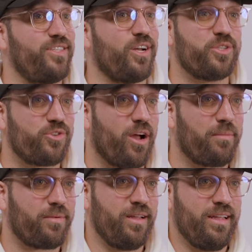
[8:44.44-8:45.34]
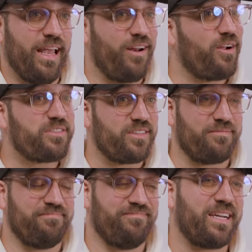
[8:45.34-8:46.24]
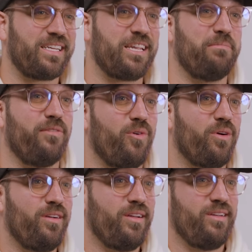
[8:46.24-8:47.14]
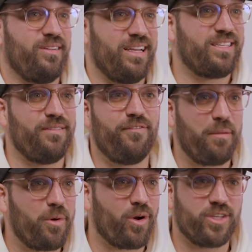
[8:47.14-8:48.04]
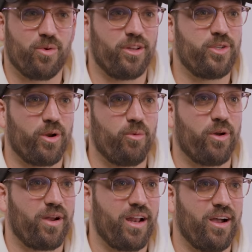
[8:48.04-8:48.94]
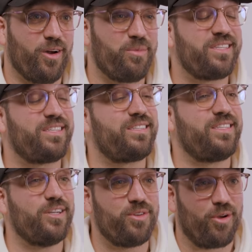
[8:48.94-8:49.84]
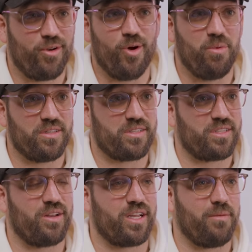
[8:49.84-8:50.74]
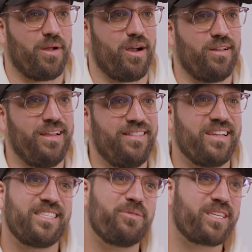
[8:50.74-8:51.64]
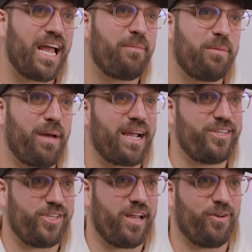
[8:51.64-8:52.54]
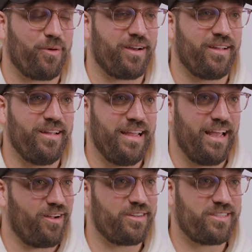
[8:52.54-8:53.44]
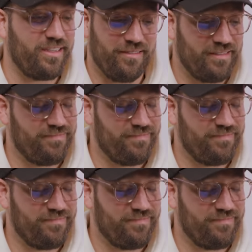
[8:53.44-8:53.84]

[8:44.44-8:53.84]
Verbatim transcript: does drop. And honestly, like I said before, it's in February 2021 right now, and we still don't know when this is going to come out. They said it was going to happen back in January. And honestly,